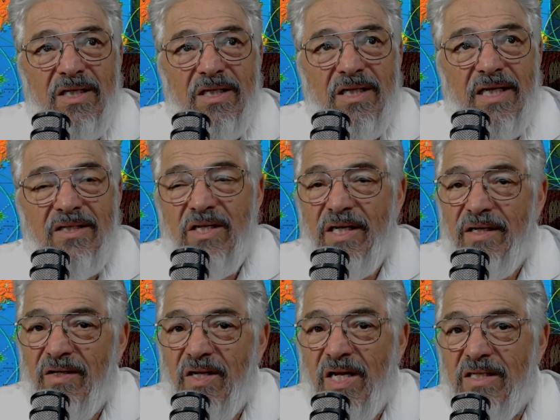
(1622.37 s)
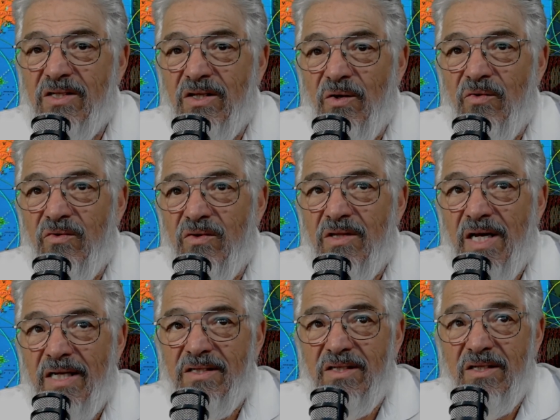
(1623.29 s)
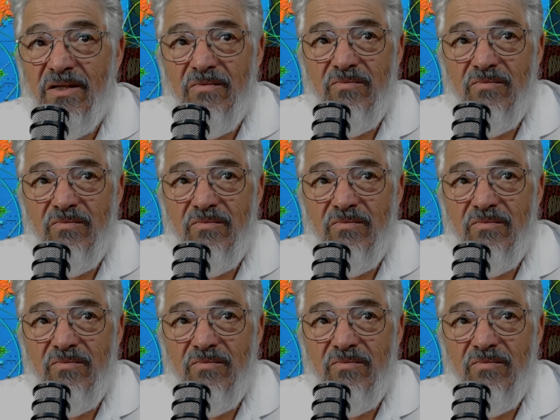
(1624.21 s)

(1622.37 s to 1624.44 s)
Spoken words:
that's it. That's the